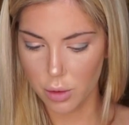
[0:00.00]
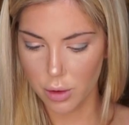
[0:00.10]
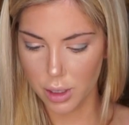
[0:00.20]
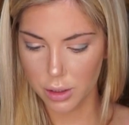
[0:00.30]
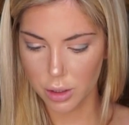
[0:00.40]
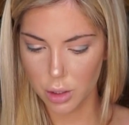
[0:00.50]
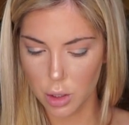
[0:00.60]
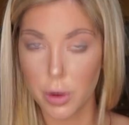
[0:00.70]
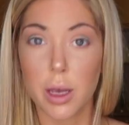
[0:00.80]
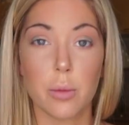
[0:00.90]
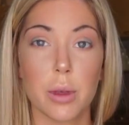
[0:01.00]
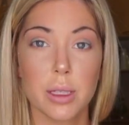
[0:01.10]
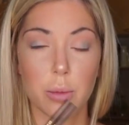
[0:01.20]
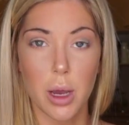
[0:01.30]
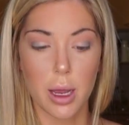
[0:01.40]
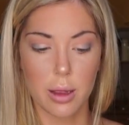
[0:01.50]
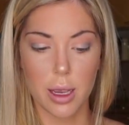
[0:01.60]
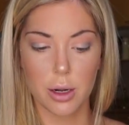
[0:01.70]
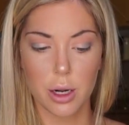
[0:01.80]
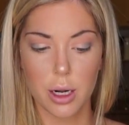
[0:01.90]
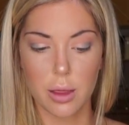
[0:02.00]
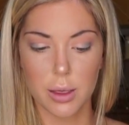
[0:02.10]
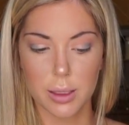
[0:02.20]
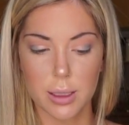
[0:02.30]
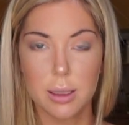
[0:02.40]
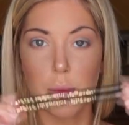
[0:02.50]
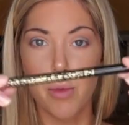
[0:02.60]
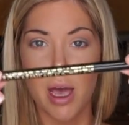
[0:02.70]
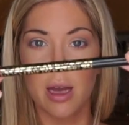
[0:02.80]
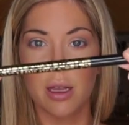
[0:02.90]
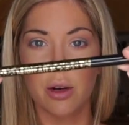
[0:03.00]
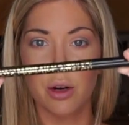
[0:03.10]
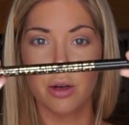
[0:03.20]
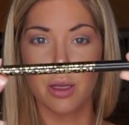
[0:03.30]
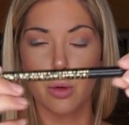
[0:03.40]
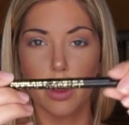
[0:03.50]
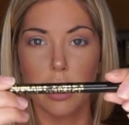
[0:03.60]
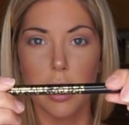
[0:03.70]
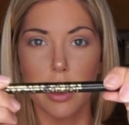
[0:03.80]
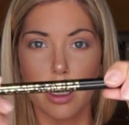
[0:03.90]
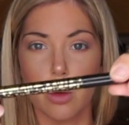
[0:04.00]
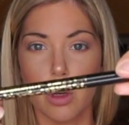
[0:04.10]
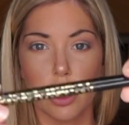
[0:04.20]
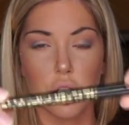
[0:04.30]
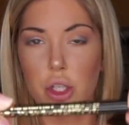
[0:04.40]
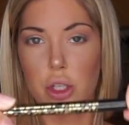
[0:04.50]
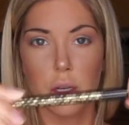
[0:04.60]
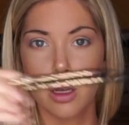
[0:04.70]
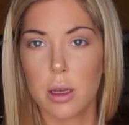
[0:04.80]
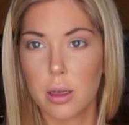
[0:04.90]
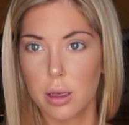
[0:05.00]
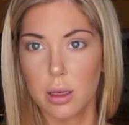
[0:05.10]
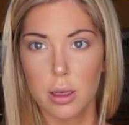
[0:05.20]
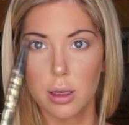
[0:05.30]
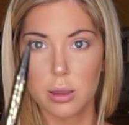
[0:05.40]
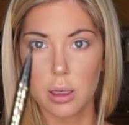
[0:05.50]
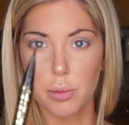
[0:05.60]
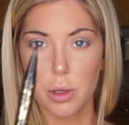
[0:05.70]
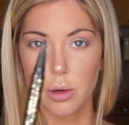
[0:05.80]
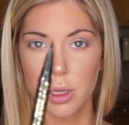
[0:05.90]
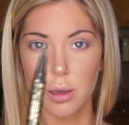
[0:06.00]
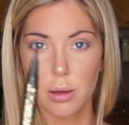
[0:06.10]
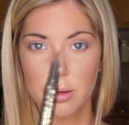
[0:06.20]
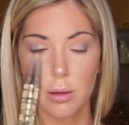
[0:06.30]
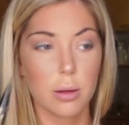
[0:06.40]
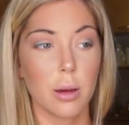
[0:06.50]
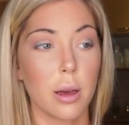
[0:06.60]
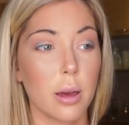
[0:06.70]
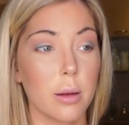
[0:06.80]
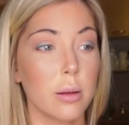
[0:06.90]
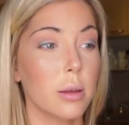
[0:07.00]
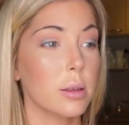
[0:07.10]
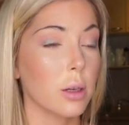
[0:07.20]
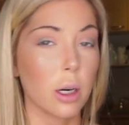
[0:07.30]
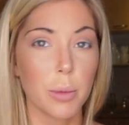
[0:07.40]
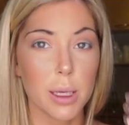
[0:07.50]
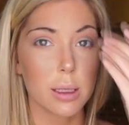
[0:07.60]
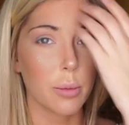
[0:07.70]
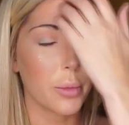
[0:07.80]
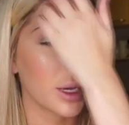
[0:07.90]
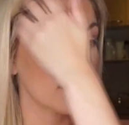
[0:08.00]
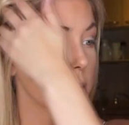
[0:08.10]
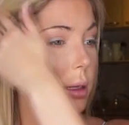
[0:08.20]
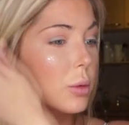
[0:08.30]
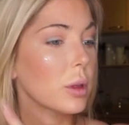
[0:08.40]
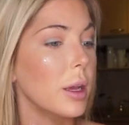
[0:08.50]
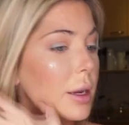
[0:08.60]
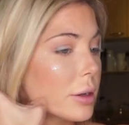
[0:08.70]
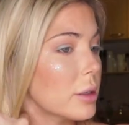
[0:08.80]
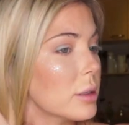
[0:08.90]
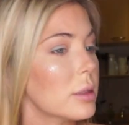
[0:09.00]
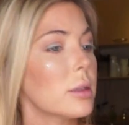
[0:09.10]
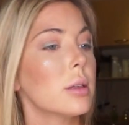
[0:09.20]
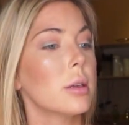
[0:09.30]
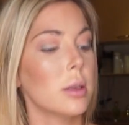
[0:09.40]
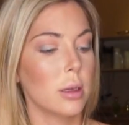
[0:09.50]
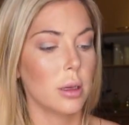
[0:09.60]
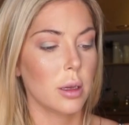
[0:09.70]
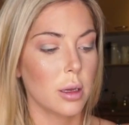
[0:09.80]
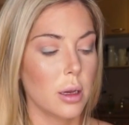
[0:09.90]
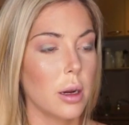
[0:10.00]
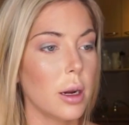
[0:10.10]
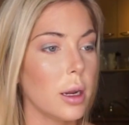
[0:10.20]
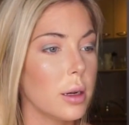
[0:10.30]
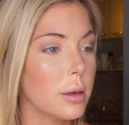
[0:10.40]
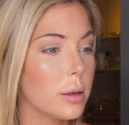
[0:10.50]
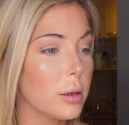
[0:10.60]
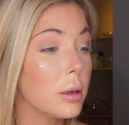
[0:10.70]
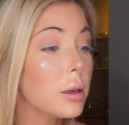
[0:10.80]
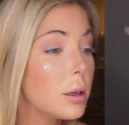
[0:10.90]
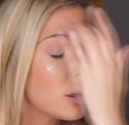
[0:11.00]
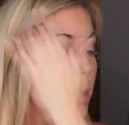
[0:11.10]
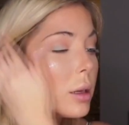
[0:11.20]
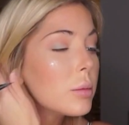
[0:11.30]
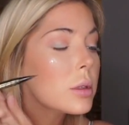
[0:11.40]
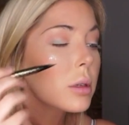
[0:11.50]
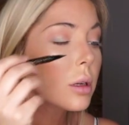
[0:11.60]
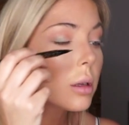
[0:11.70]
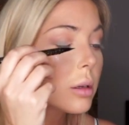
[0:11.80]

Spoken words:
going to go in with some eyeliner, and this is the Maneater liquid liner, which is a beauty. Tarte makes the best liquid liners. All right, and I'm just gonna